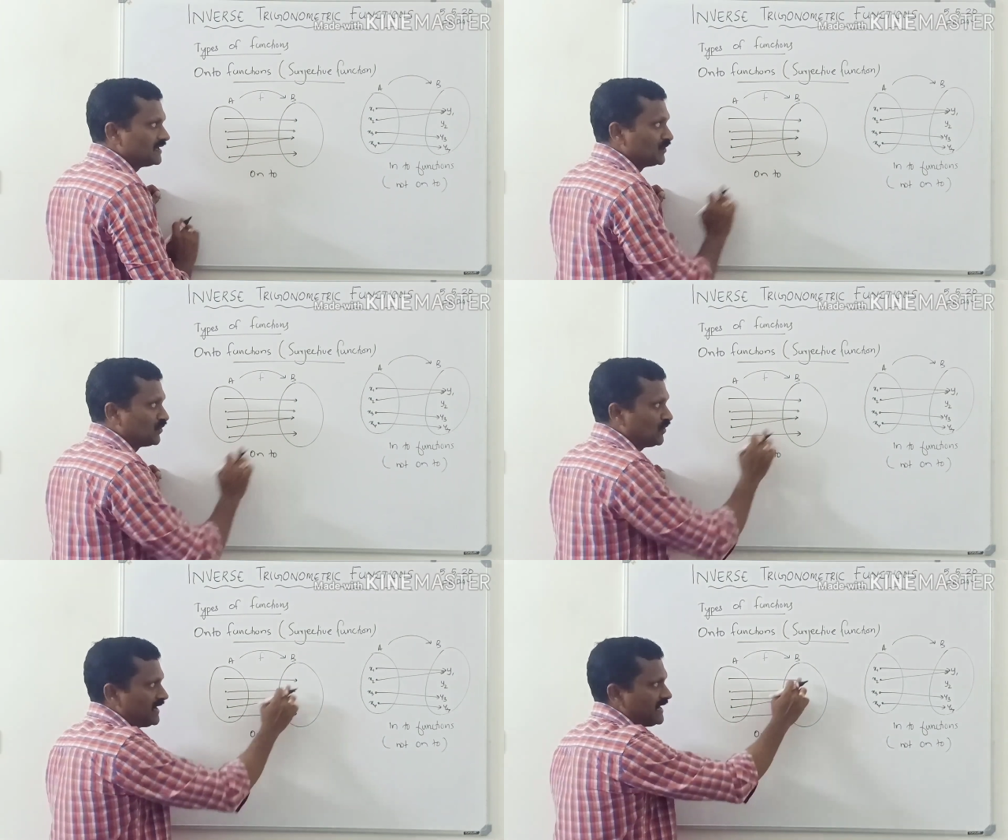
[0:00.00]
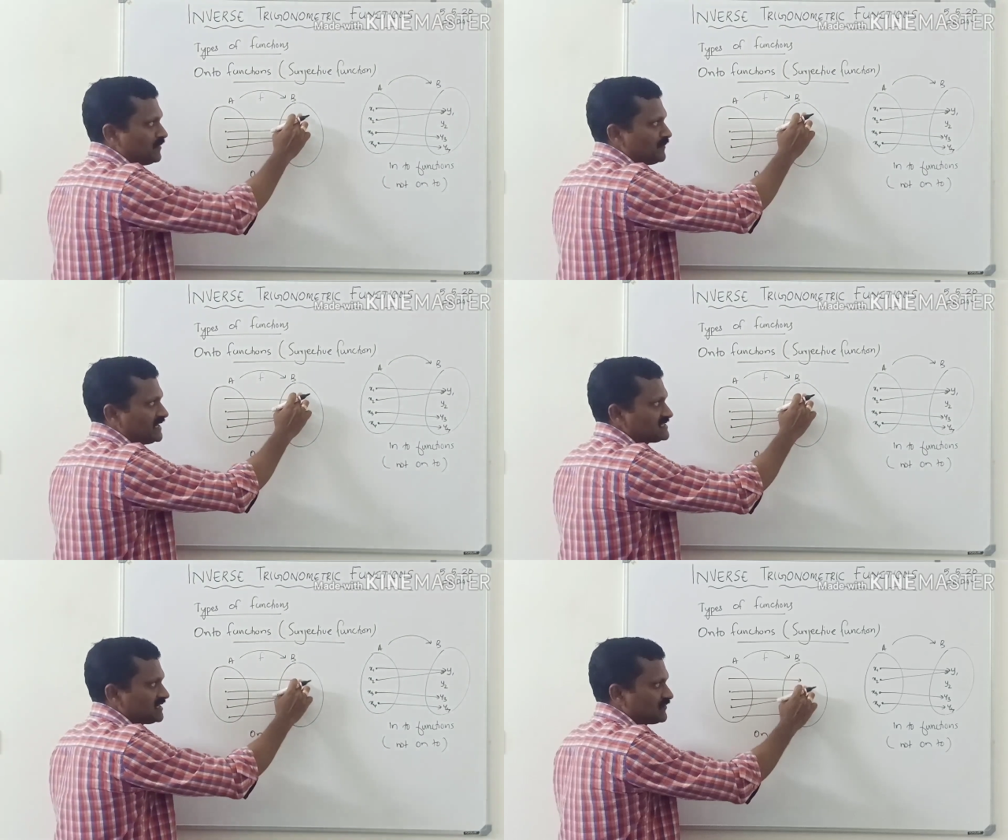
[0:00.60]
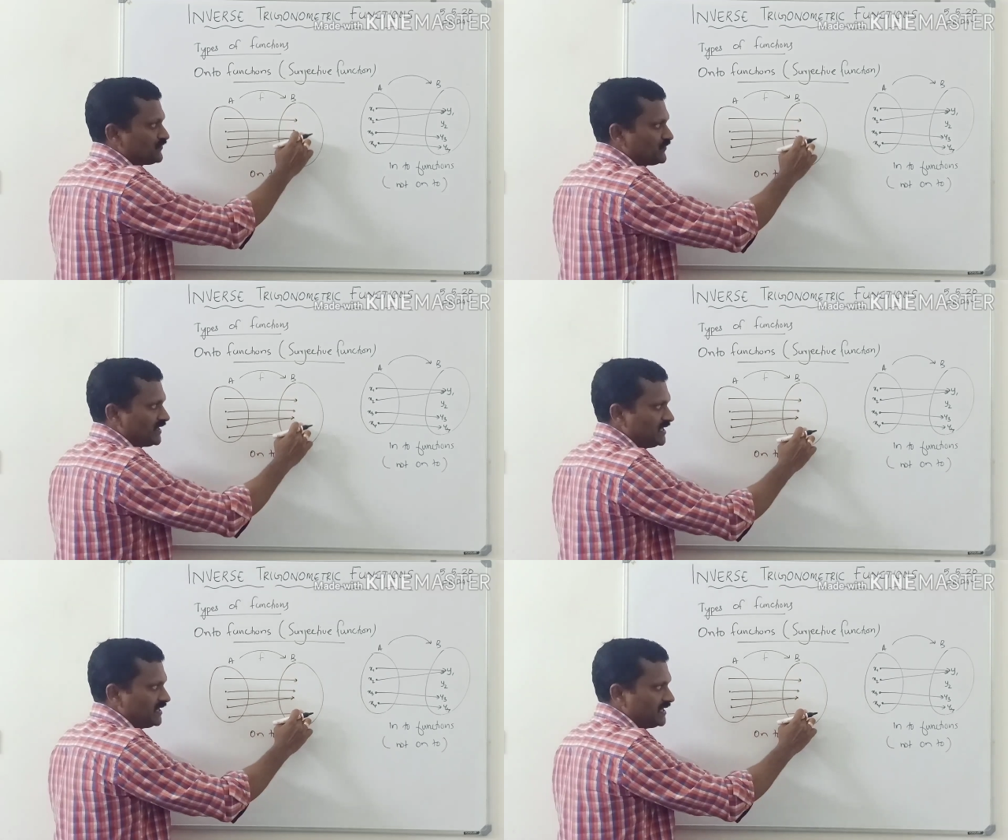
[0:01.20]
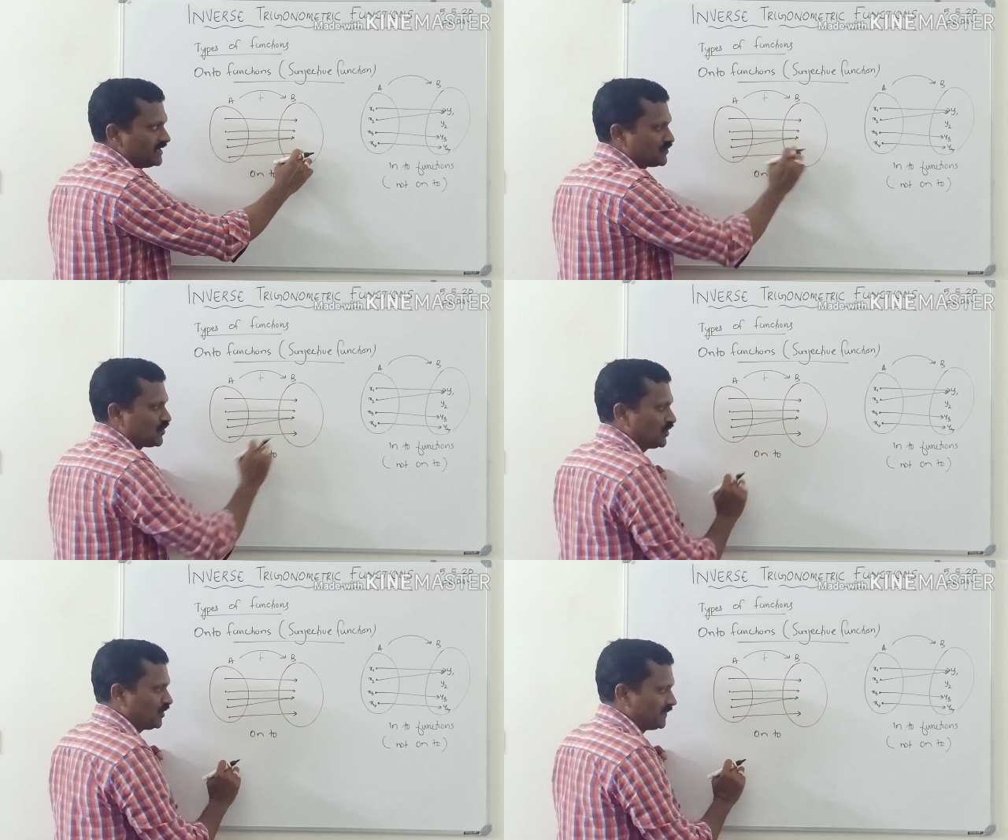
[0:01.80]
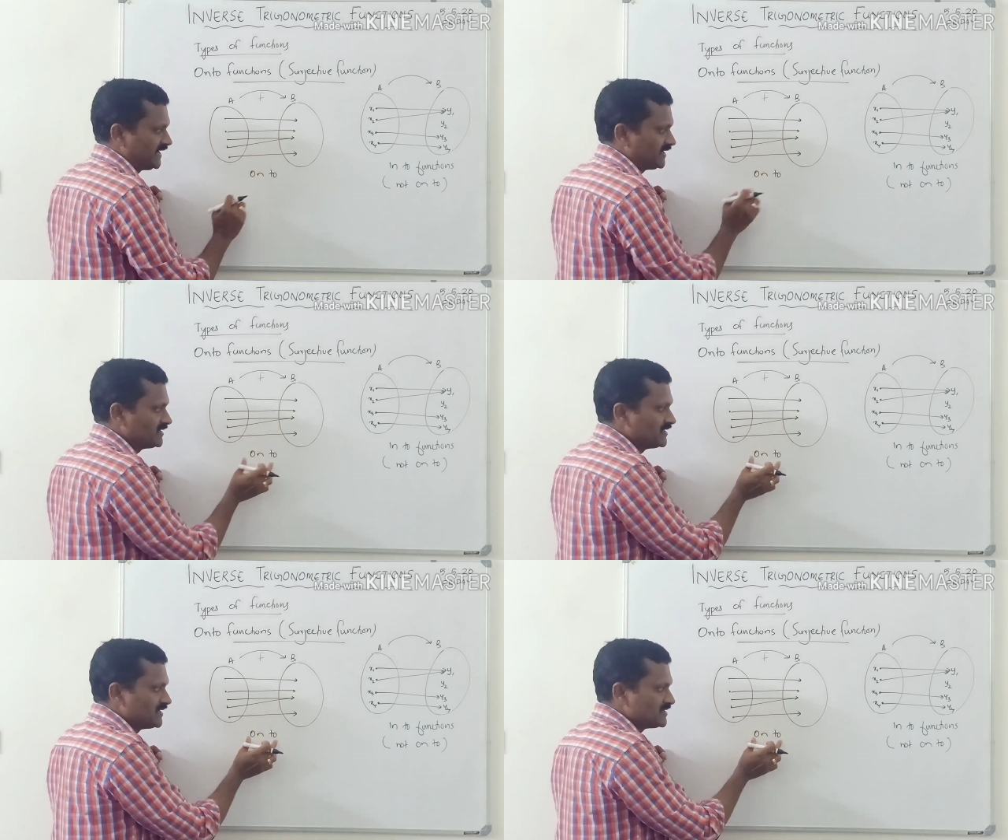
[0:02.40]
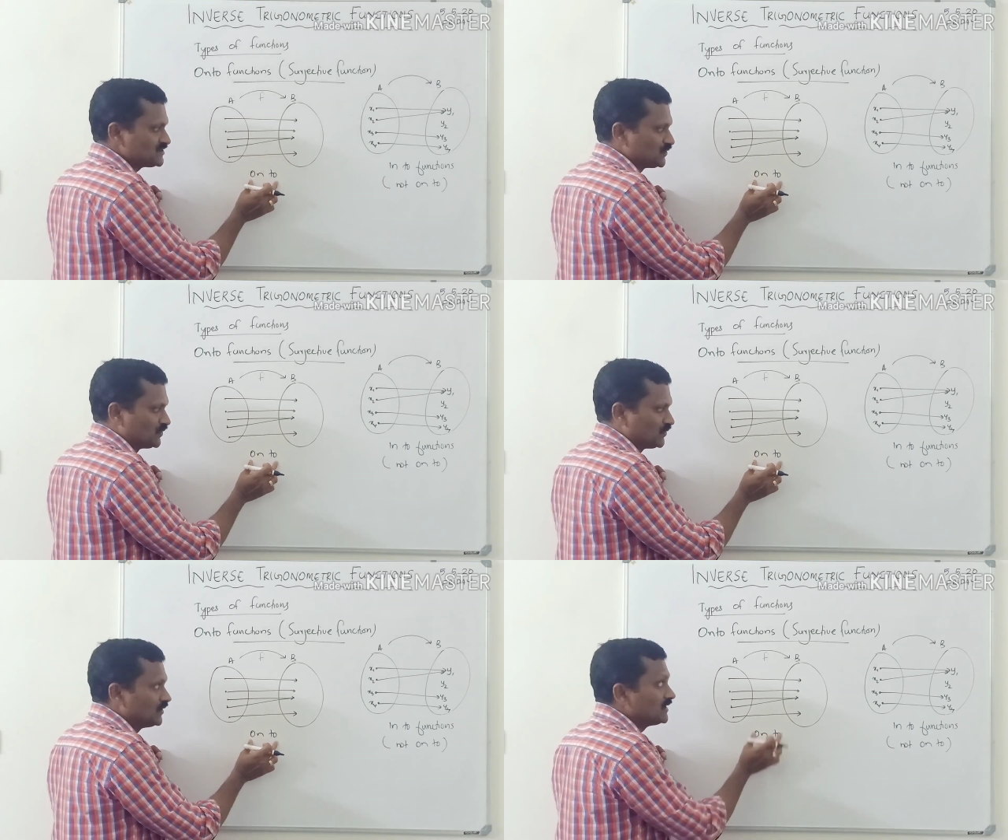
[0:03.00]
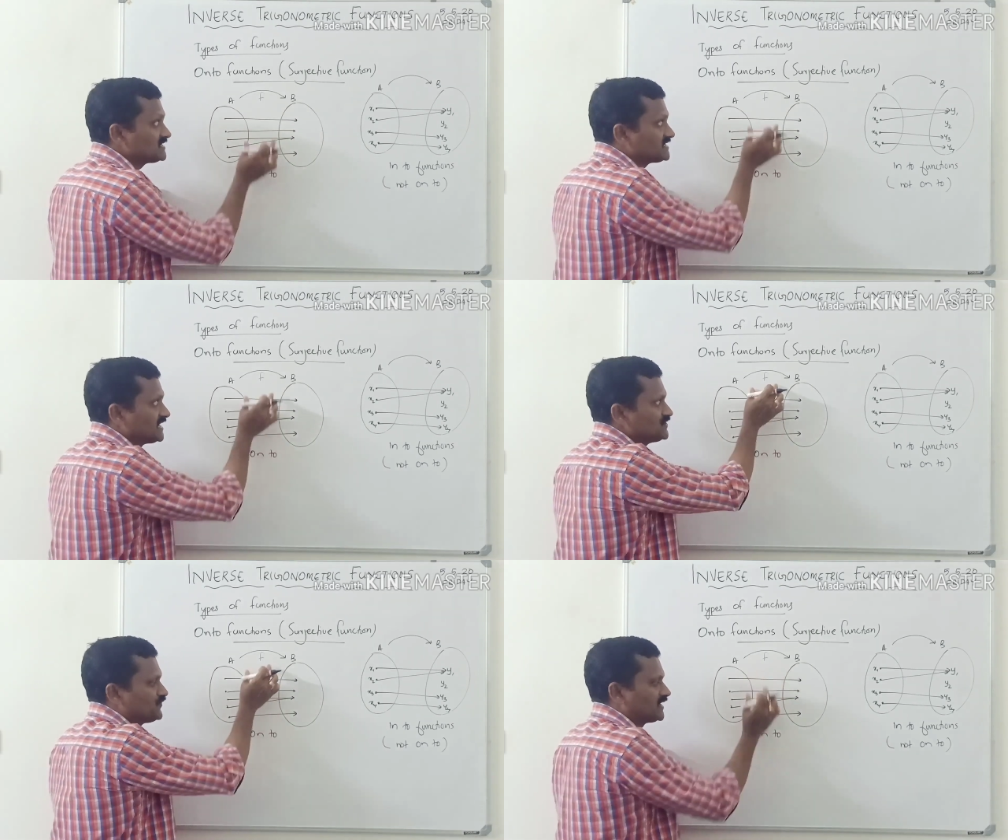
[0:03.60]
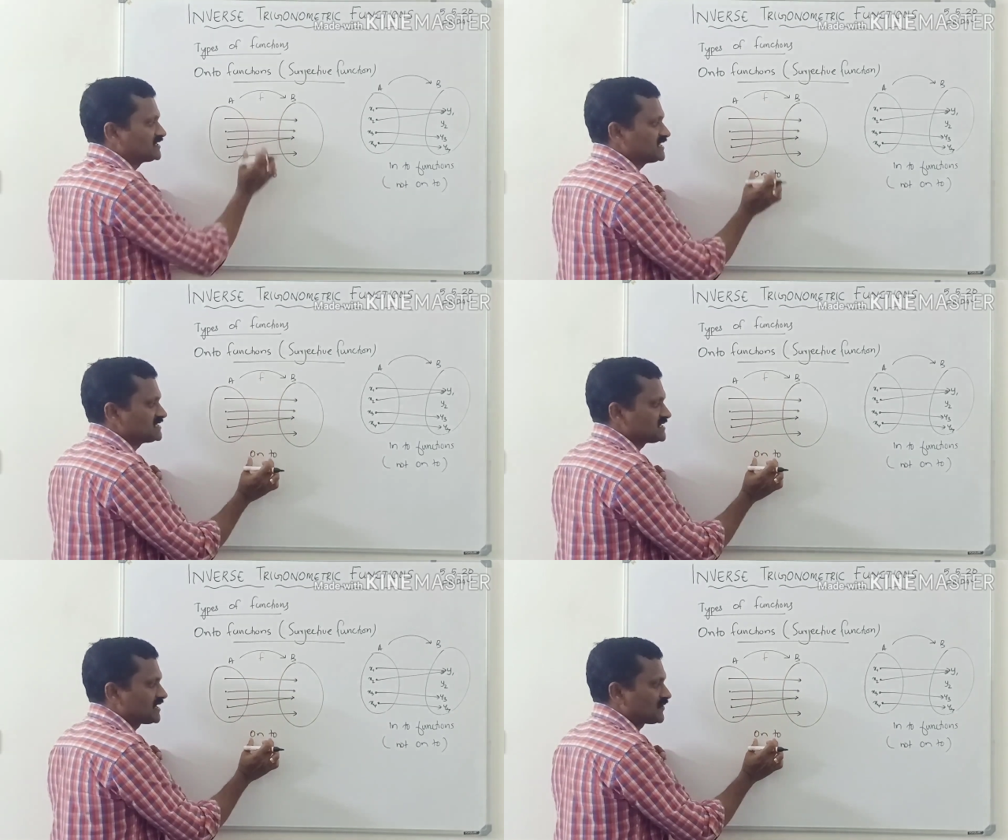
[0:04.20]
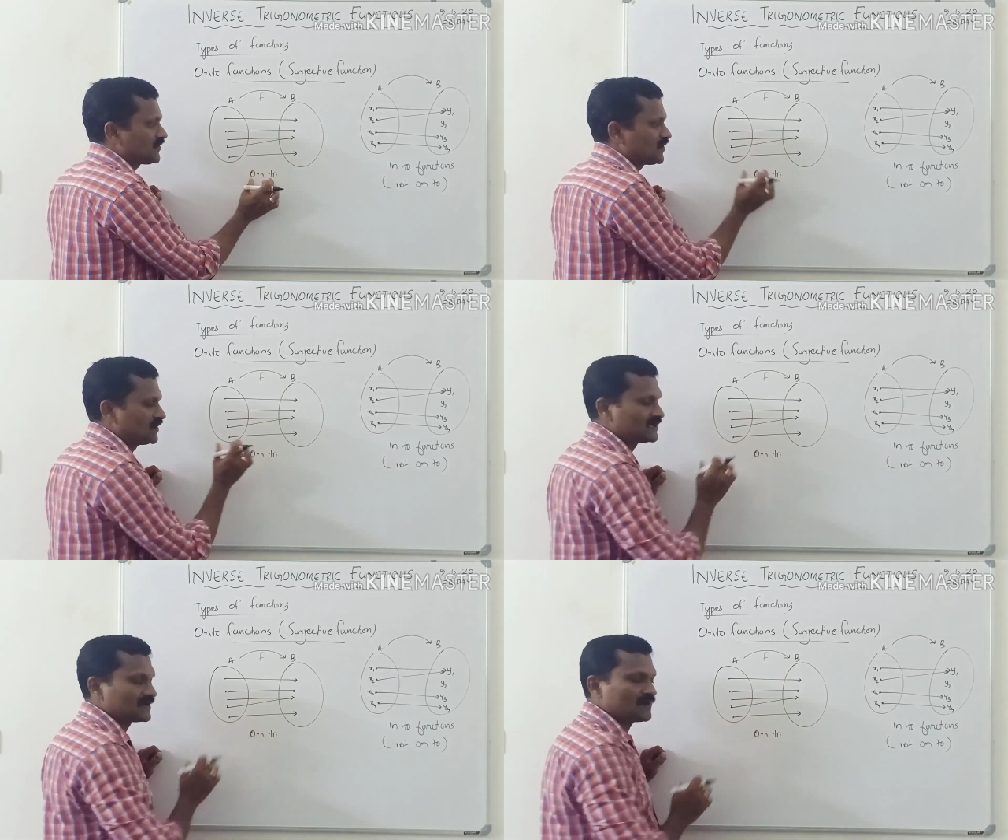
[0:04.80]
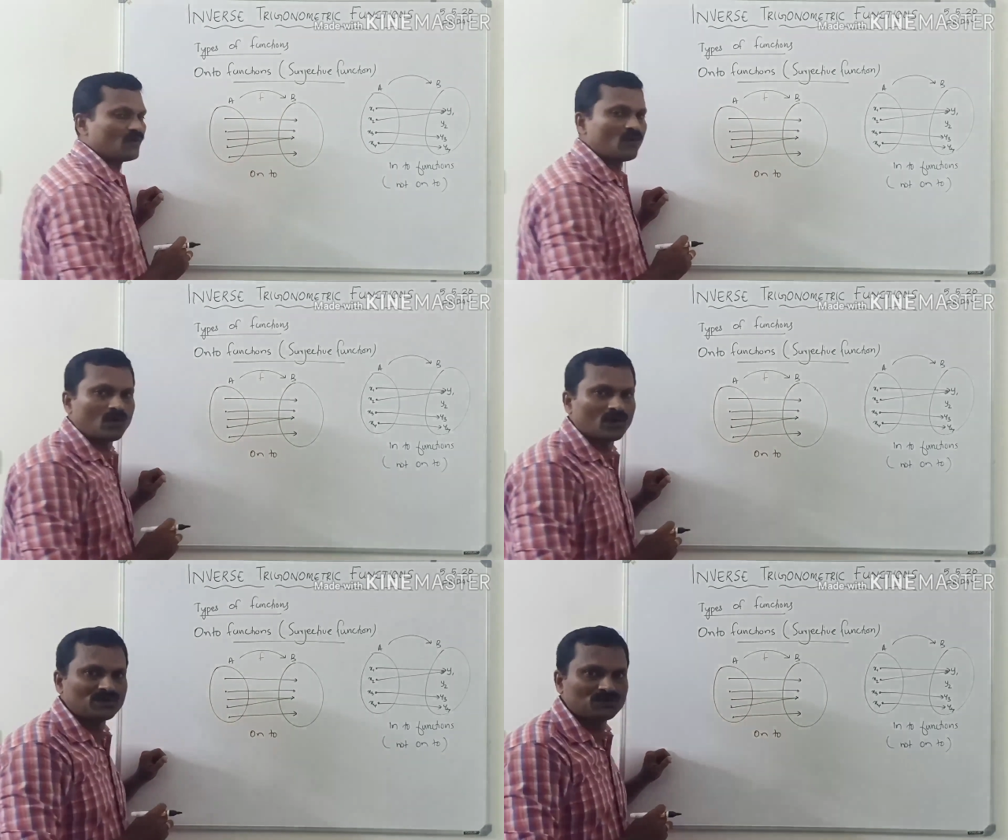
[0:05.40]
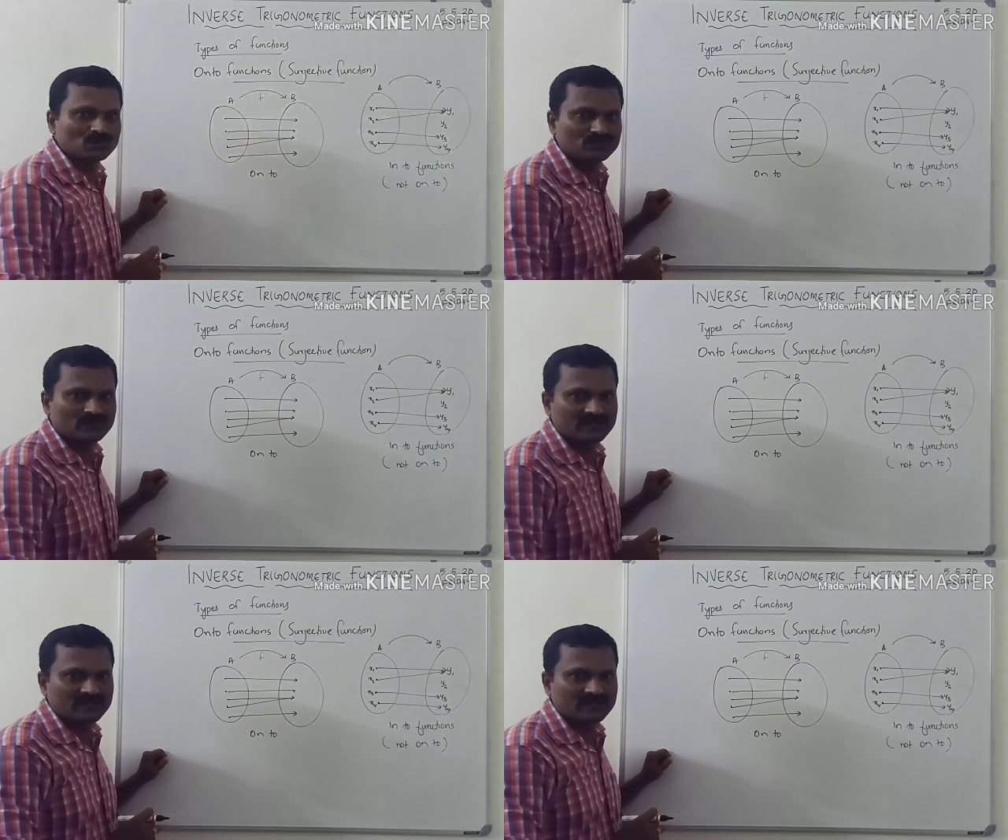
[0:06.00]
No elements are free in codomain, so such functions are called onto